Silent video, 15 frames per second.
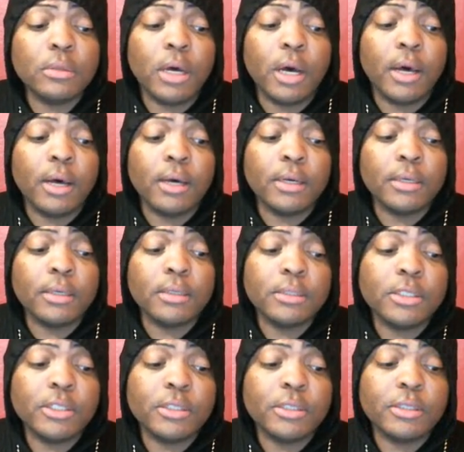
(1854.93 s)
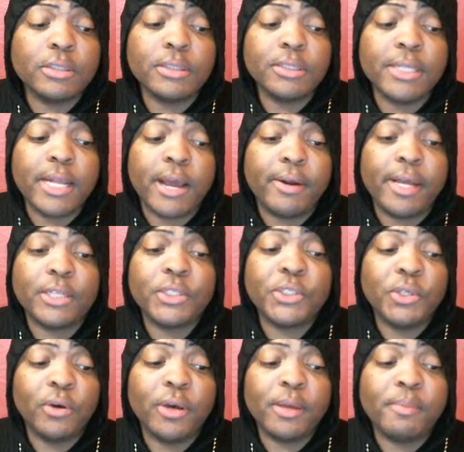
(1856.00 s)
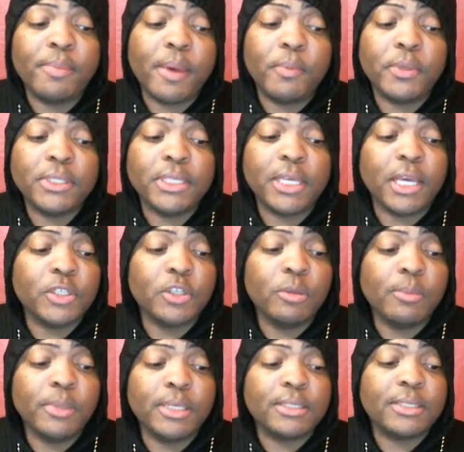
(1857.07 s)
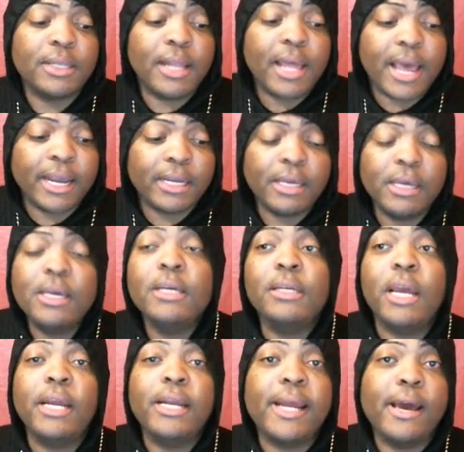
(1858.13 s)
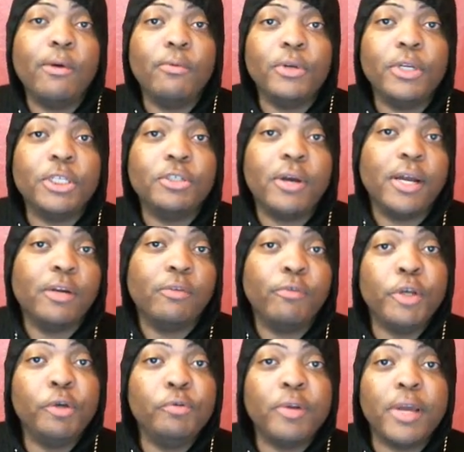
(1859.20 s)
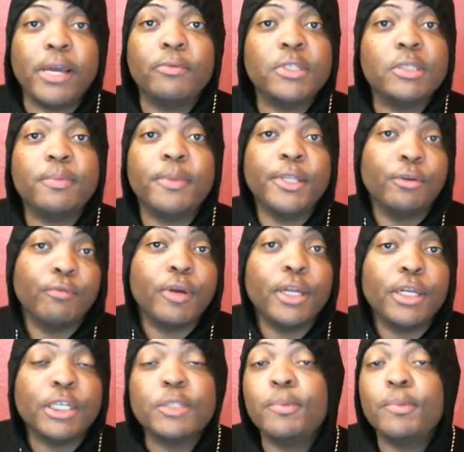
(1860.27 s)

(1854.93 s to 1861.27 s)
Now that Salt and Pepper is getting so much slack, they now want to try to reunite with Spinderella.